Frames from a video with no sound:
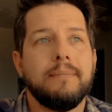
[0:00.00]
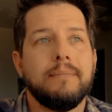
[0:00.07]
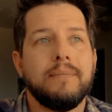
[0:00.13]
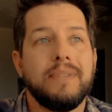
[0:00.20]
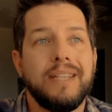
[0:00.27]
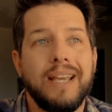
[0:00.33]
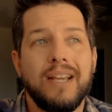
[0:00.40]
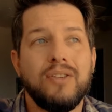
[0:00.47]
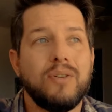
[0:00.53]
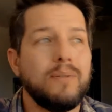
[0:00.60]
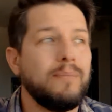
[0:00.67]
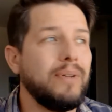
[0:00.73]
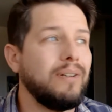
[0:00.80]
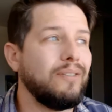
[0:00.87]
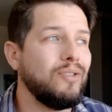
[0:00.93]
Yeah, you
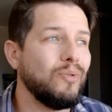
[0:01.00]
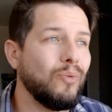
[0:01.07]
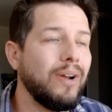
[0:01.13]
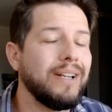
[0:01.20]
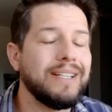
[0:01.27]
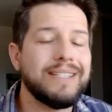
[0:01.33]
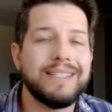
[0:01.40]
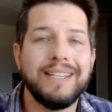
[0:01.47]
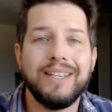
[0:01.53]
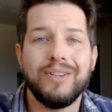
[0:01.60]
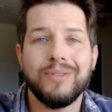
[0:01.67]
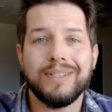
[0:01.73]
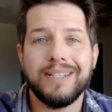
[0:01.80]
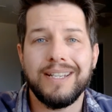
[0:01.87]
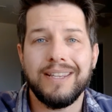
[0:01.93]
can put on your running
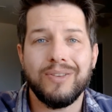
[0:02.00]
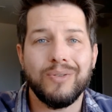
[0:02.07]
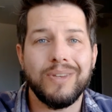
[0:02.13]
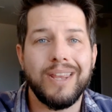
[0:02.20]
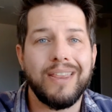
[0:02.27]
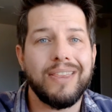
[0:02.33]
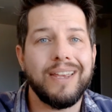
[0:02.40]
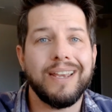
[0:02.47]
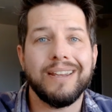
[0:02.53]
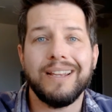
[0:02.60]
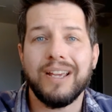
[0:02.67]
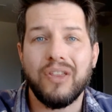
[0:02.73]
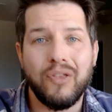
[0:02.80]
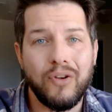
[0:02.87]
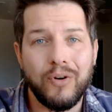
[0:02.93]
sneakers and get through that thing in
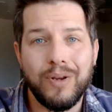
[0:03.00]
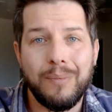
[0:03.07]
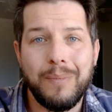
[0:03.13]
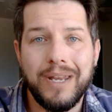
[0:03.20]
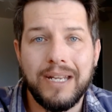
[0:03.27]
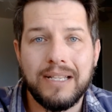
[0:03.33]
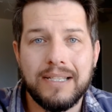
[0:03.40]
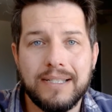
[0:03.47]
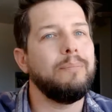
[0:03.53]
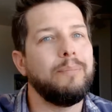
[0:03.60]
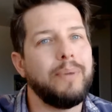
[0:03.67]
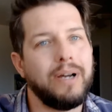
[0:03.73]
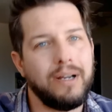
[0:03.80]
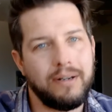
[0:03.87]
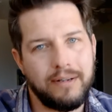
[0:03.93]
like 30 minutes,
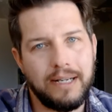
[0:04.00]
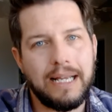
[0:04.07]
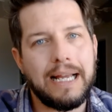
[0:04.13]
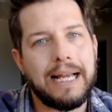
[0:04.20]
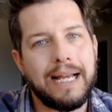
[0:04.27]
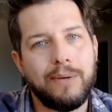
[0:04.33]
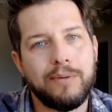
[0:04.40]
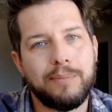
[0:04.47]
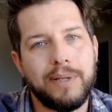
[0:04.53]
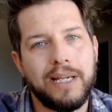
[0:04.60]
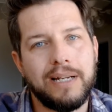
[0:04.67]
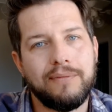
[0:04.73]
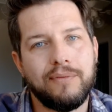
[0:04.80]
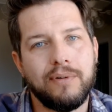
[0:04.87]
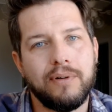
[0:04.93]
but I would
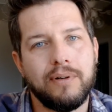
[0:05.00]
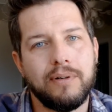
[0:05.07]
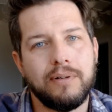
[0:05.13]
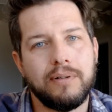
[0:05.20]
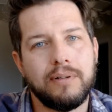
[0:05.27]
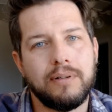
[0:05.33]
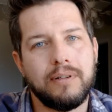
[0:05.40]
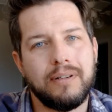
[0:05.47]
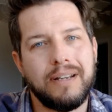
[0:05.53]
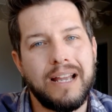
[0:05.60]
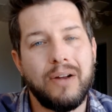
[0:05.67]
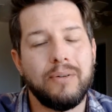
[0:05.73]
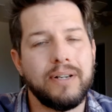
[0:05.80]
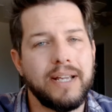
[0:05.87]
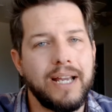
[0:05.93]
plan for an
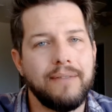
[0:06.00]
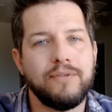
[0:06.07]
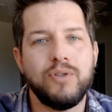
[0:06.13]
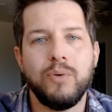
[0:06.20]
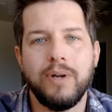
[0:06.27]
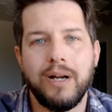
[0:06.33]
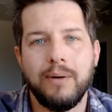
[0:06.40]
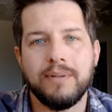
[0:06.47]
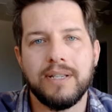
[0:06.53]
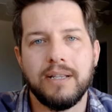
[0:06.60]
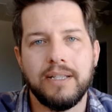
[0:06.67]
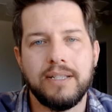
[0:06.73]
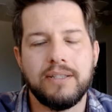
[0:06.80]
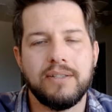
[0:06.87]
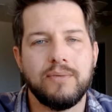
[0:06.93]
hour and a half, 2 hours at
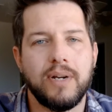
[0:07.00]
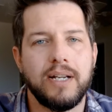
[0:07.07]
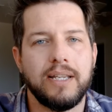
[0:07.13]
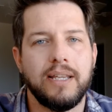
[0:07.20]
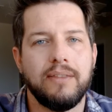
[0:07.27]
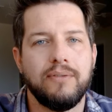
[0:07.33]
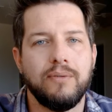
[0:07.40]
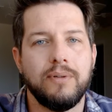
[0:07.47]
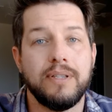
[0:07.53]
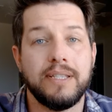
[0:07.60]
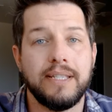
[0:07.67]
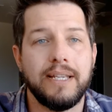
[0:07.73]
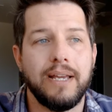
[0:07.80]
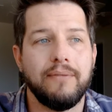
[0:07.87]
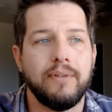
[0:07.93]
least to try to get through and
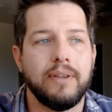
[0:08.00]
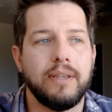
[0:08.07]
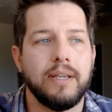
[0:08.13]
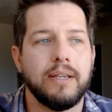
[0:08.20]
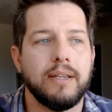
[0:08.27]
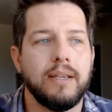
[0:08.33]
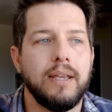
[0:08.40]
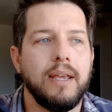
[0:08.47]
see everything.